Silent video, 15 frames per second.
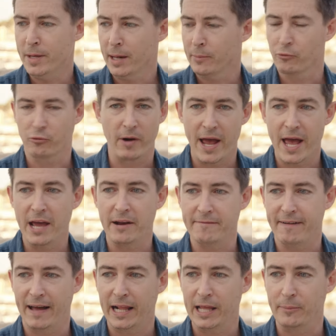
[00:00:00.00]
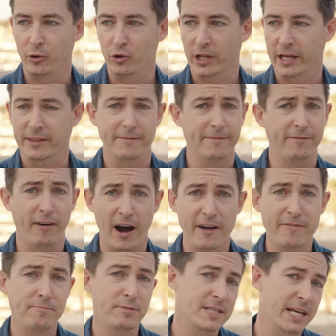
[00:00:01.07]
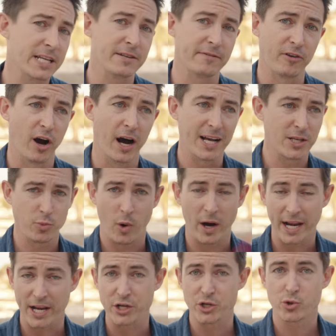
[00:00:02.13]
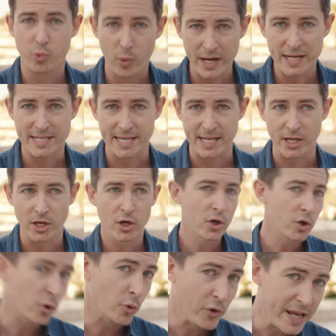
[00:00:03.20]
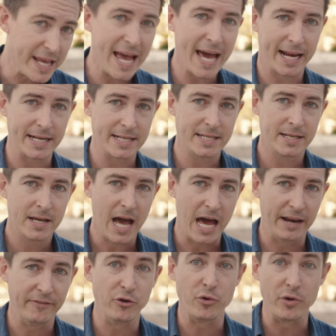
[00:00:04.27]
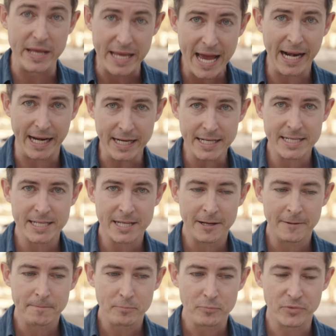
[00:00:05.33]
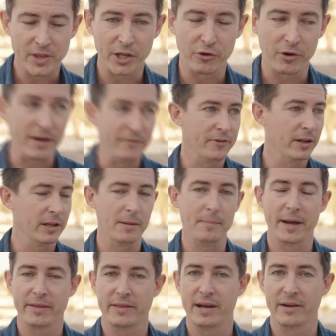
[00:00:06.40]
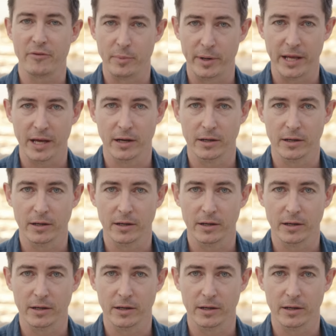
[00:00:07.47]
become rare and valuable, like 5% of guys, 1 in 20, who get it. And if you get it, then you're infinitely better than everybody